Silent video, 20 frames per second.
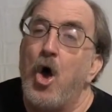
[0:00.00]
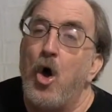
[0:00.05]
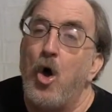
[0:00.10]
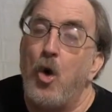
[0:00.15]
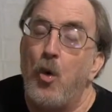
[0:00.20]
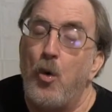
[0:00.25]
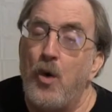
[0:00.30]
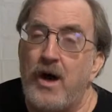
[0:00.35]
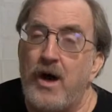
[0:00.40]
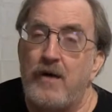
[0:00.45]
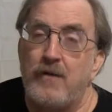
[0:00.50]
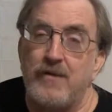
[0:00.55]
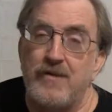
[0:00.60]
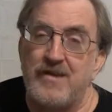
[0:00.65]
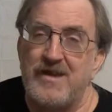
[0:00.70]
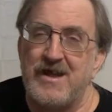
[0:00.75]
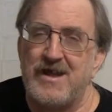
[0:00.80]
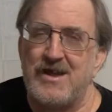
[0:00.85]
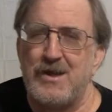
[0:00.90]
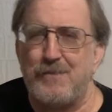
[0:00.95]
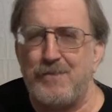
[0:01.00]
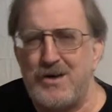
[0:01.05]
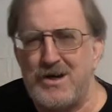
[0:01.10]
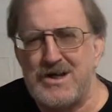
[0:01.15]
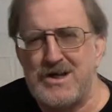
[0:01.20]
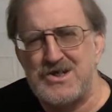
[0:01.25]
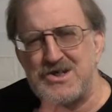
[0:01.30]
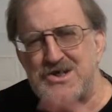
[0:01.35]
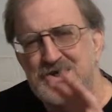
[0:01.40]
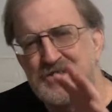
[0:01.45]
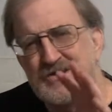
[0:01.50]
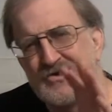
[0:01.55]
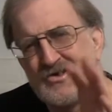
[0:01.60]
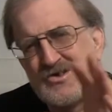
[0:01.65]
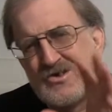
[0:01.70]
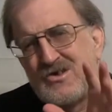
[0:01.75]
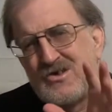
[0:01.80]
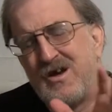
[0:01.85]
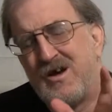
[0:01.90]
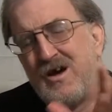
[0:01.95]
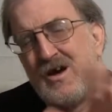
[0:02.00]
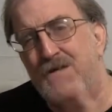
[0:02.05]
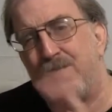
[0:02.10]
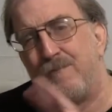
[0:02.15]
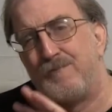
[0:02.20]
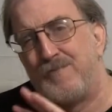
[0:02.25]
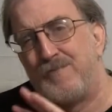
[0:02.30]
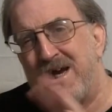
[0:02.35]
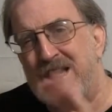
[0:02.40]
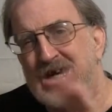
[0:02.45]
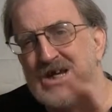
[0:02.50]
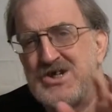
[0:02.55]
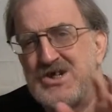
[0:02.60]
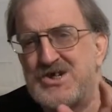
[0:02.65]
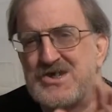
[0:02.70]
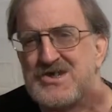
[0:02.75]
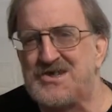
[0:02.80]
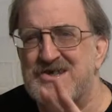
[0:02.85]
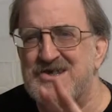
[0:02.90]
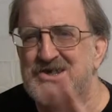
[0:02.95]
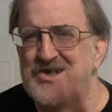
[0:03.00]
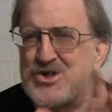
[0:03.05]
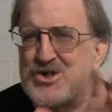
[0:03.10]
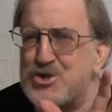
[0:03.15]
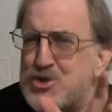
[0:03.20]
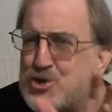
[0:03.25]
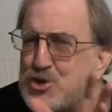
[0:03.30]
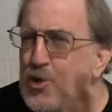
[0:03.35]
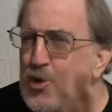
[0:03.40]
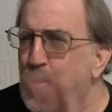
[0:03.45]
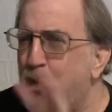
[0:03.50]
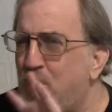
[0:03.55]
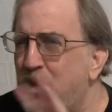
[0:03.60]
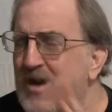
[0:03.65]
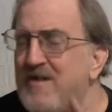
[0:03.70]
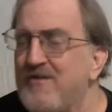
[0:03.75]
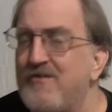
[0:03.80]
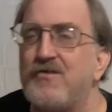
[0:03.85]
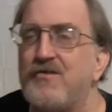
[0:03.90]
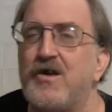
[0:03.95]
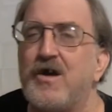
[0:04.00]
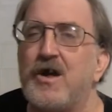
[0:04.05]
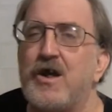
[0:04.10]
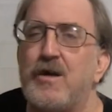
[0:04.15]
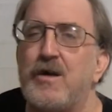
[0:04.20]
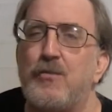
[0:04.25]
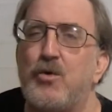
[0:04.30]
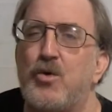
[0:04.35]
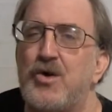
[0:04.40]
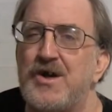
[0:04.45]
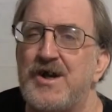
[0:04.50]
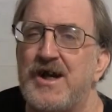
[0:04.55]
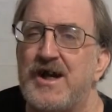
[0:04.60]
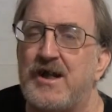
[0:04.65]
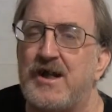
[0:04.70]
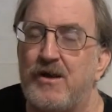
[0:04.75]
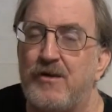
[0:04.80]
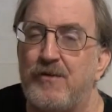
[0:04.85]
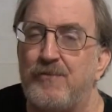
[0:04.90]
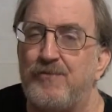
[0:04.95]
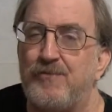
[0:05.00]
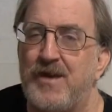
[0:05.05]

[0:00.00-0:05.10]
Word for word: Well, now the book is um, based sort of in a bordello.